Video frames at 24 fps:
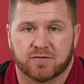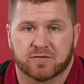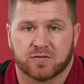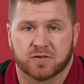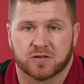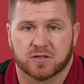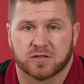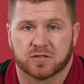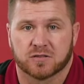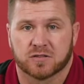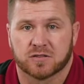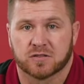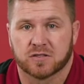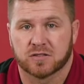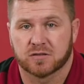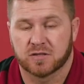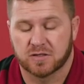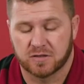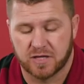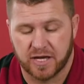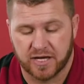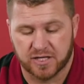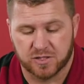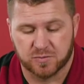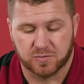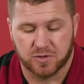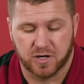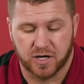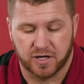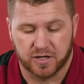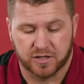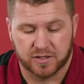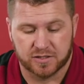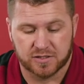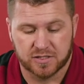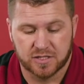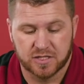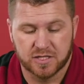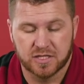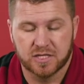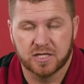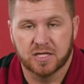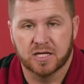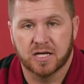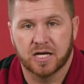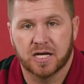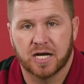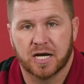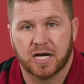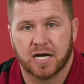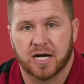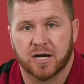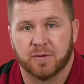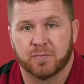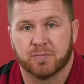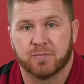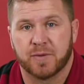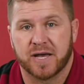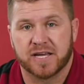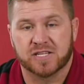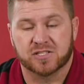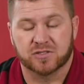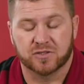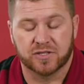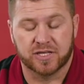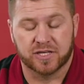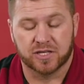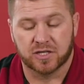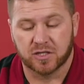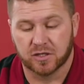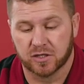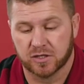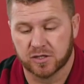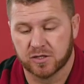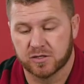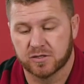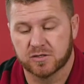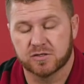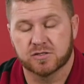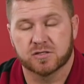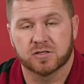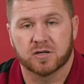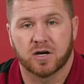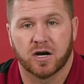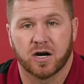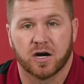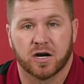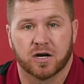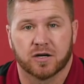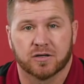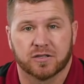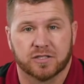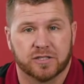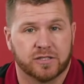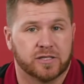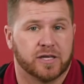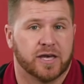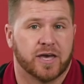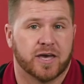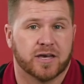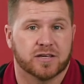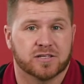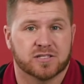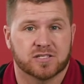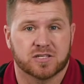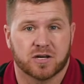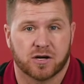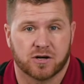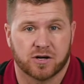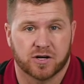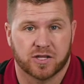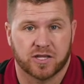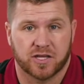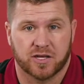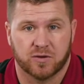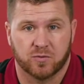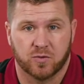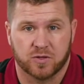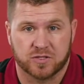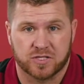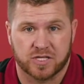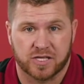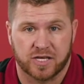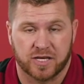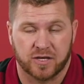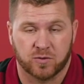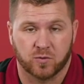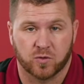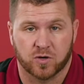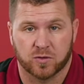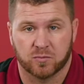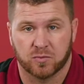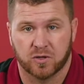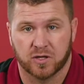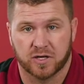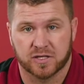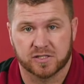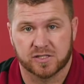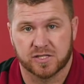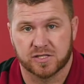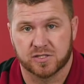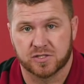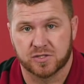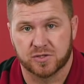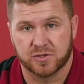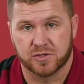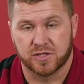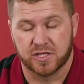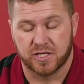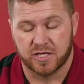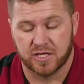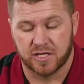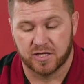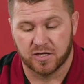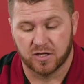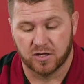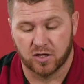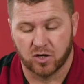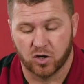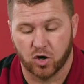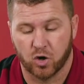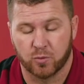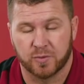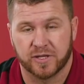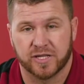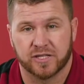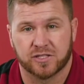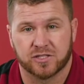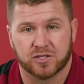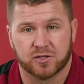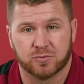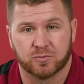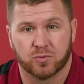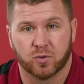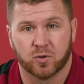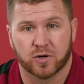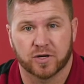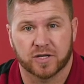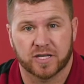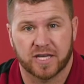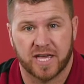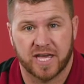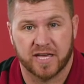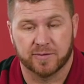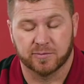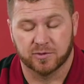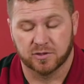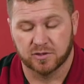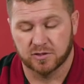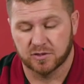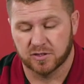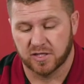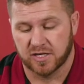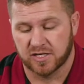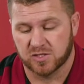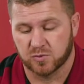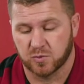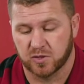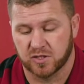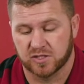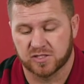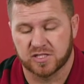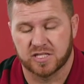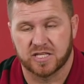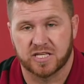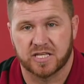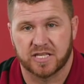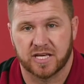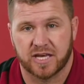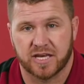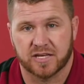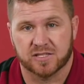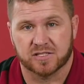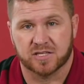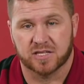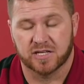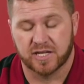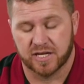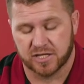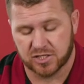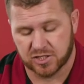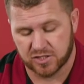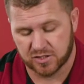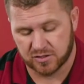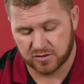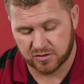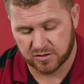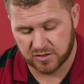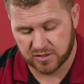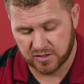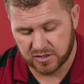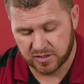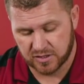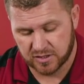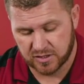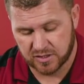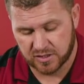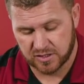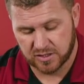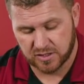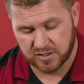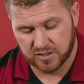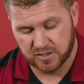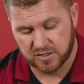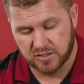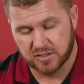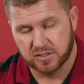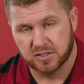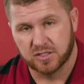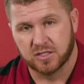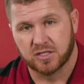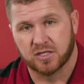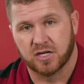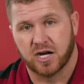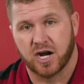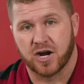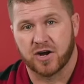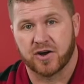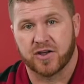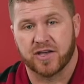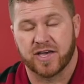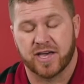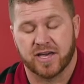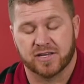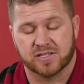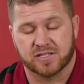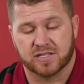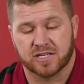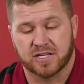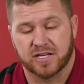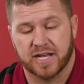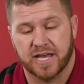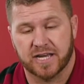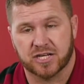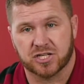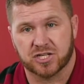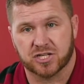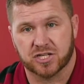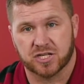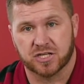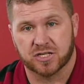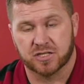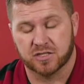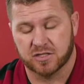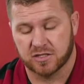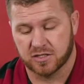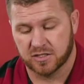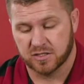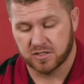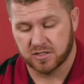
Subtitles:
for Edge products. Basically includes our EAS starter kit once again, where it plugs into the OP2 port cable as well as the EAS connection, our EAS connection,